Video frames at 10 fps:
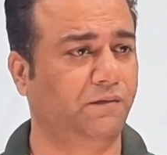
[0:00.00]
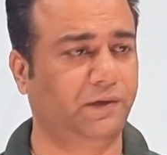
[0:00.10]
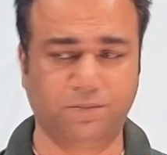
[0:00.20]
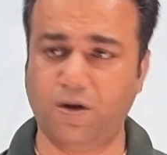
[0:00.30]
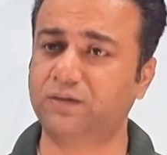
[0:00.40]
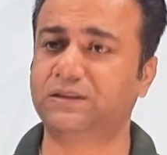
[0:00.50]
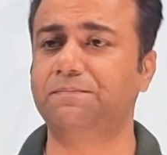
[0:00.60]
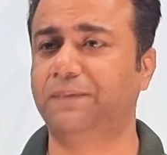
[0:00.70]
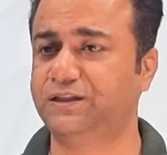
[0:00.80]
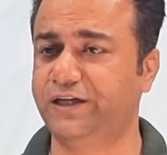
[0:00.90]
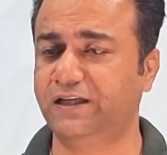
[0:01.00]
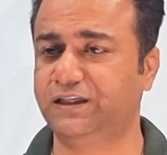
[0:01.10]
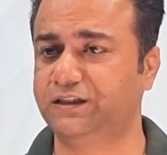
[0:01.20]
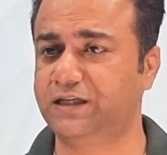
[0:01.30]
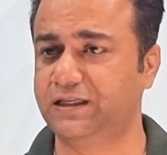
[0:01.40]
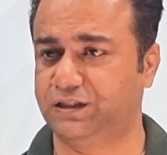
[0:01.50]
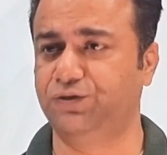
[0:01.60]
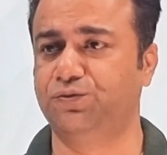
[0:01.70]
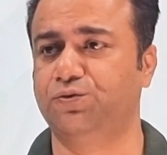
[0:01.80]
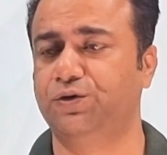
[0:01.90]
One more simple change is
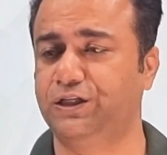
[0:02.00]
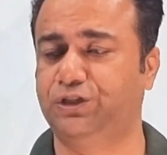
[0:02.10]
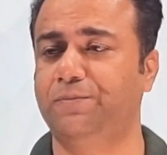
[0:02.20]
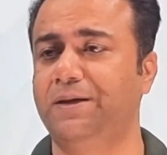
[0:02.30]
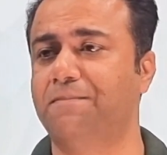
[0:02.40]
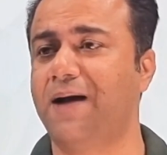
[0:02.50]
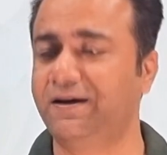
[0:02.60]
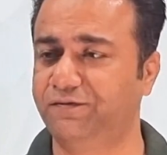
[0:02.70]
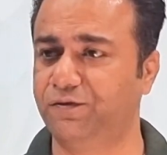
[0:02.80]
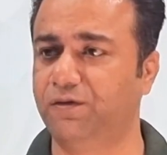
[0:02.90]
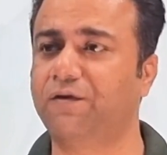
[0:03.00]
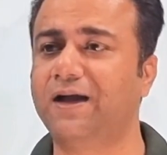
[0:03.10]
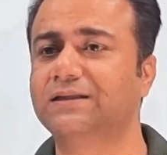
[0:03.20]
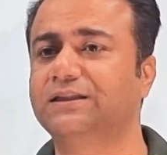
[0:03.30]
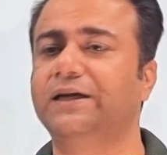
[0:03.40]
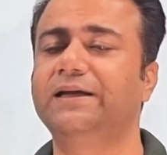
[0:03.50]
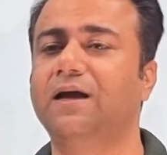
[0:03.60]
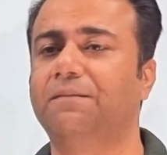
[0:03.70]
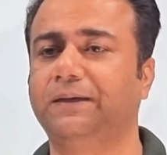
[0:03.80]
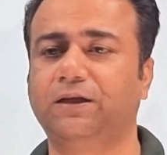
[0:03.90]
to, is to be mindful while
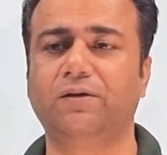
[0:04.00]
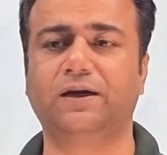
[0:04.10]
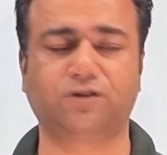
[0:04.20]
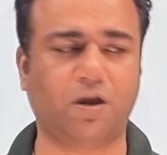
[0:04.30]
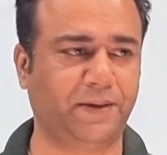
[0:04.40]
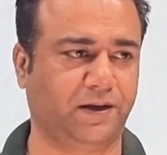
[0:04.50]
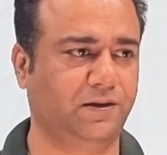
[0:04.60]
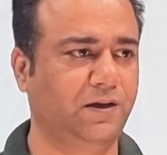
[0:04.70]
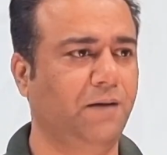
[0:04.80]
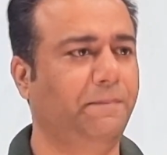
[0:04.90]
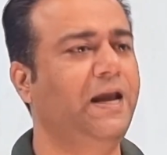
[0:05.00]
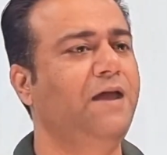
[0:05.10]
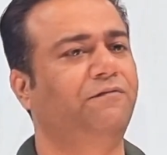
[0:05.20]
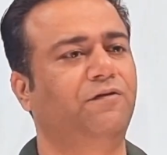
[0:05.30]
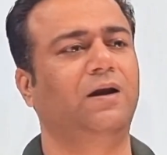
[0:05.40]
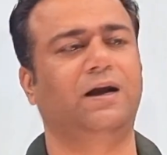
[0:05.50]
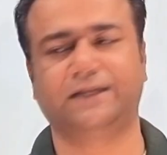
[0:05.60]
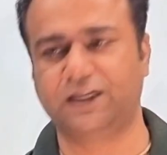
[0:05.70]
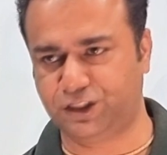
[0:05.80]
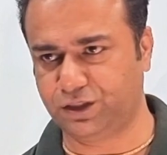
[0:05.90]
studying a particular topic. Pay full
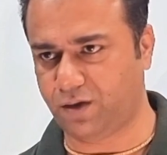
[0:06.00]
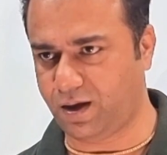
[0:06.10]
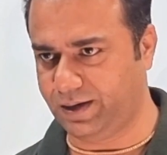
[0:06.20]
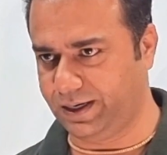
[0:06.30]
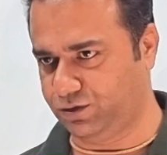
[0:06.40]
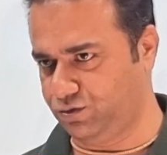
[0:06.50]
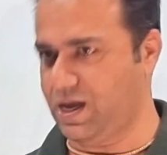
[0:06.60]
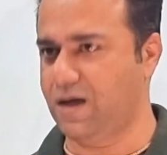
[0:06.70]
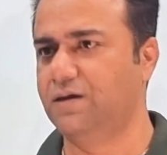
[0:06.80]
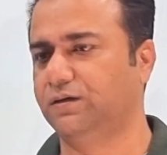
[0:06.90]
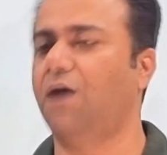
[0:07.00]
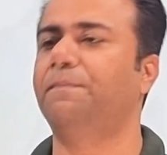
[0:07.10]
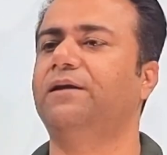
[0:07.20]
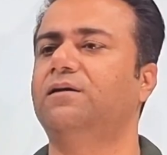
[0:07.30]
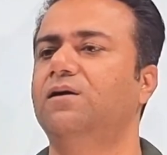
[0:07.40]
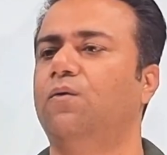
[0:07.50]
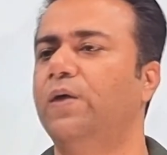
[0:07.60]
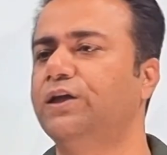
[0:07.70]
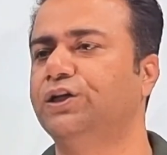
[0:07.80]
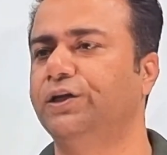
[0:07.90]
attention only to the topic
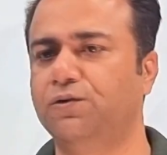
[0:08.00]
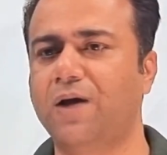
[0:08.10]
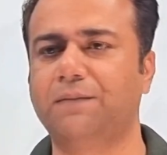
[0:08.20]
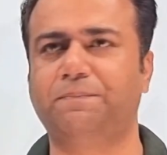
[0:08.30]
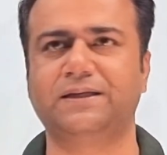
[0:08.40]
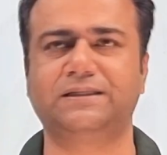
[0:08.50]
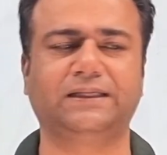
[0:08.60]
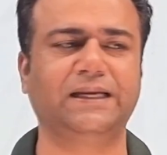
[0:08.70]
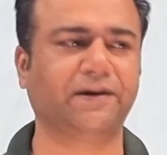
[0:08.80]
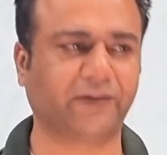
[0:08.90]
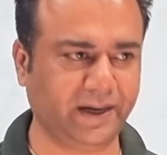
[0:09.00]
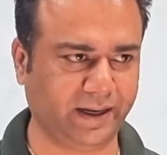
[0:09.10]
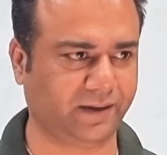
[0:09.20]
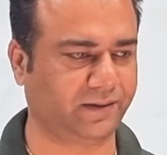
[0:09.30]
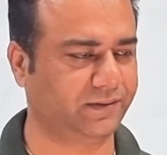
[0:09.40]
which you are presently reading.